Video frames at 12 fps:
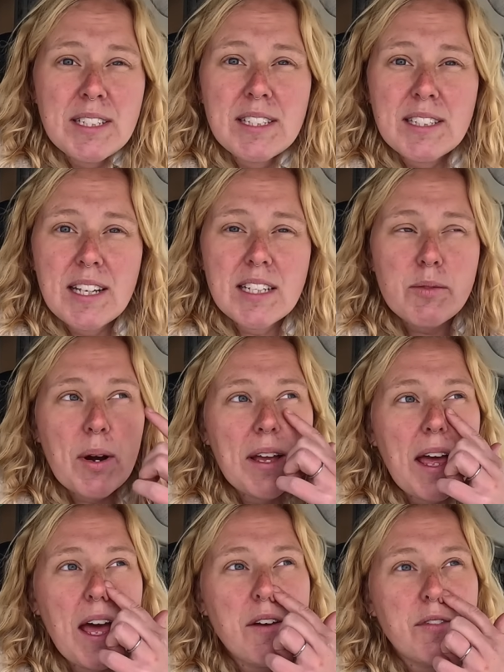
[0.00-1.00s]
these days
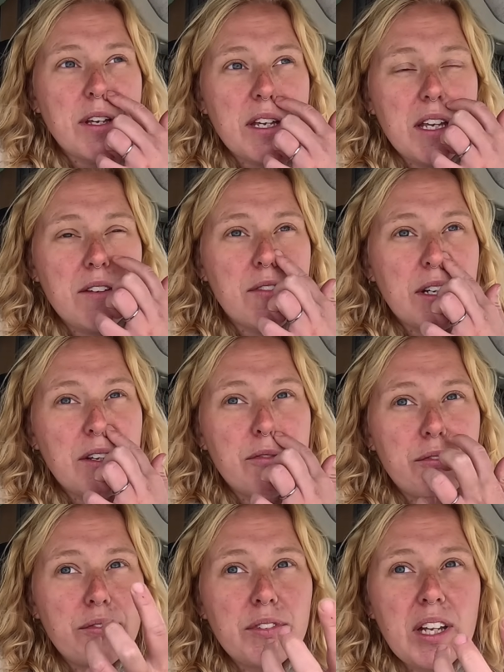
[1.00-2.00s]
quite heavy, even
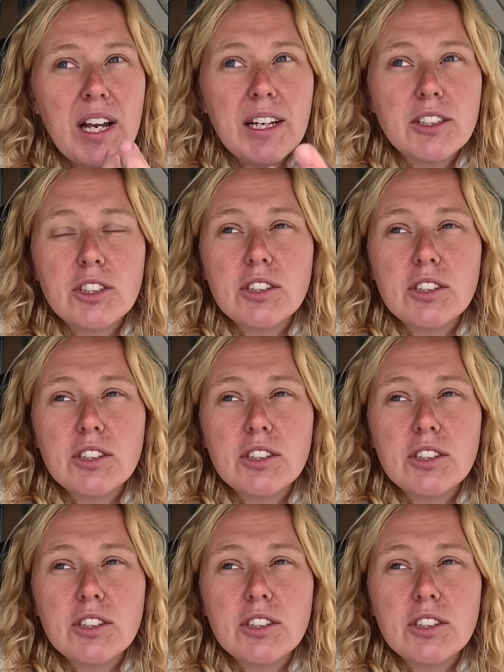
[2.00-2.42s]
if they like